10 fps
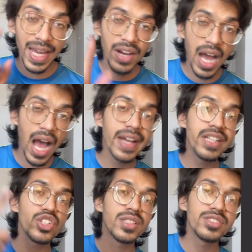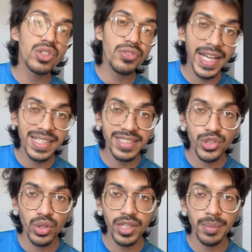a higher chances of
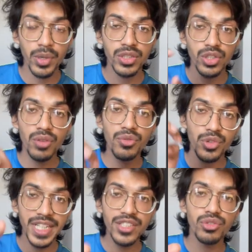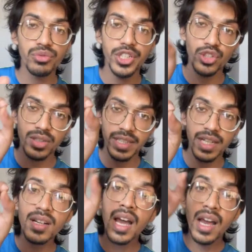asexual reproduction, of regeneration,
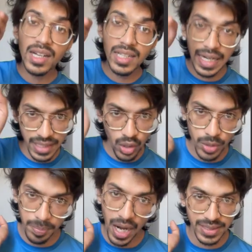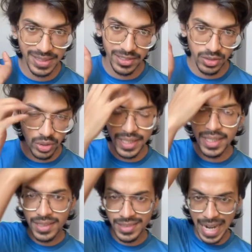their cutout parts.
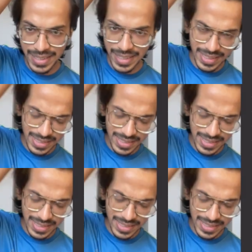Okay, that thing is